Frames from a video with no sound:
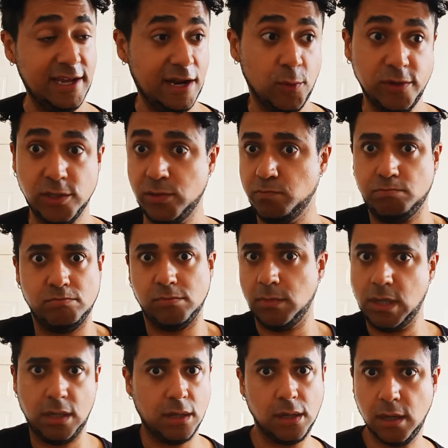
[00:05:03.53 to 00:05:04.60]
and I was
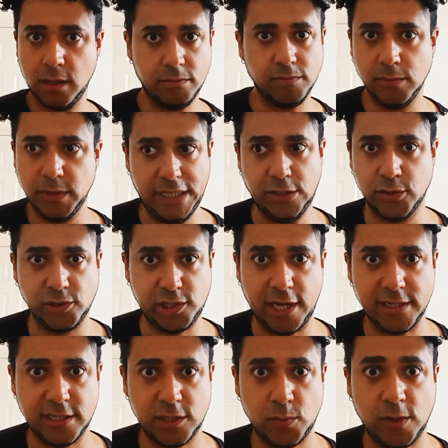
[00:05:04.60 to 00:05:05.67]
into
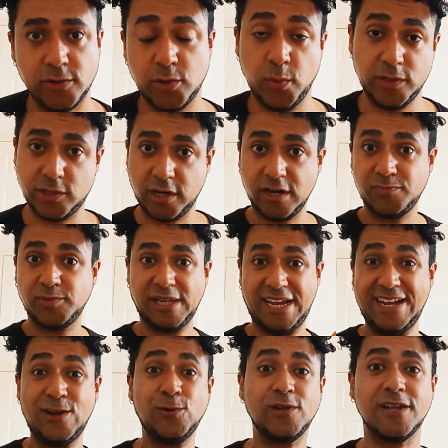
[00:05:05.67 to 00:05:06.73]
chess as well. So we started
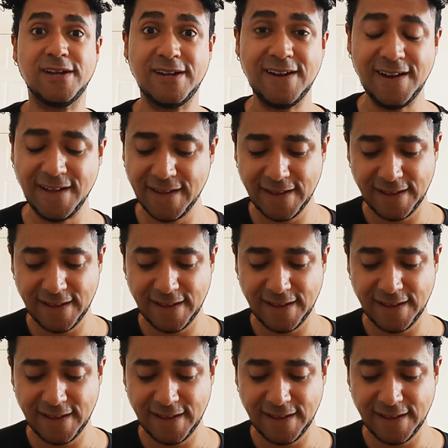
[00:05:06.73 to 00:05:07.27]
playing online.